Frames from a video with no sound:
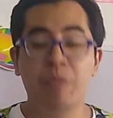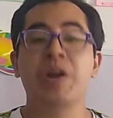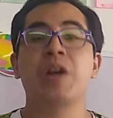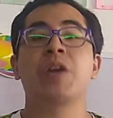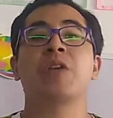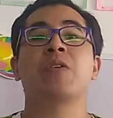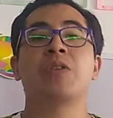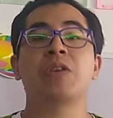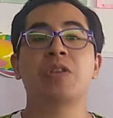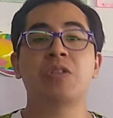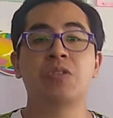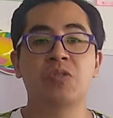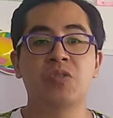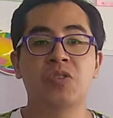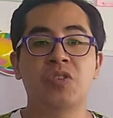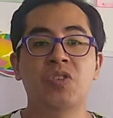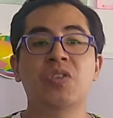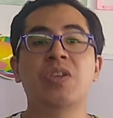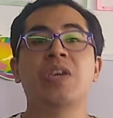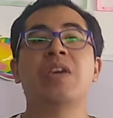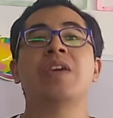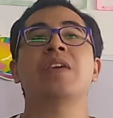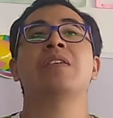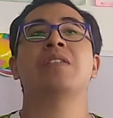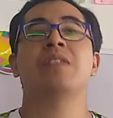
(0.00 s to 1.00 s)
we're going to
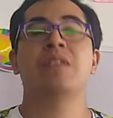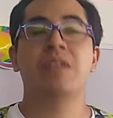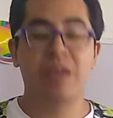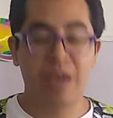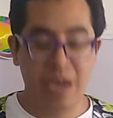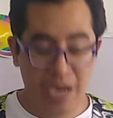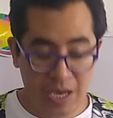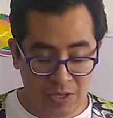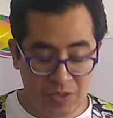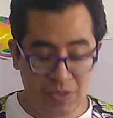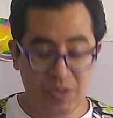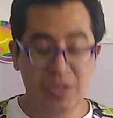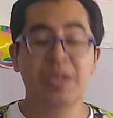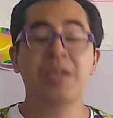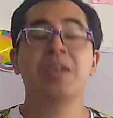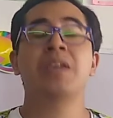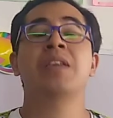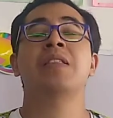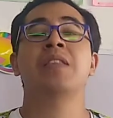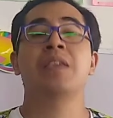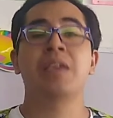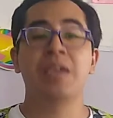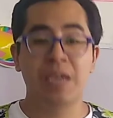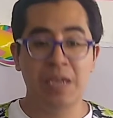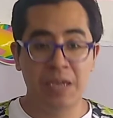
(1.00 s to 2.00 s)
say yes,
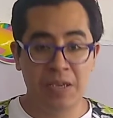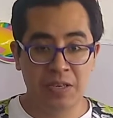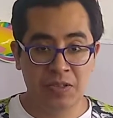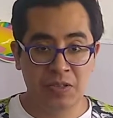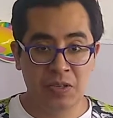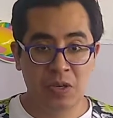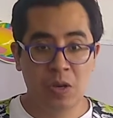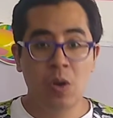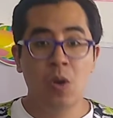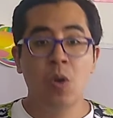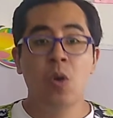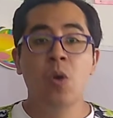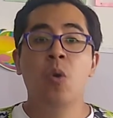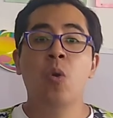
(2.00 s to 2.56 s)
it is,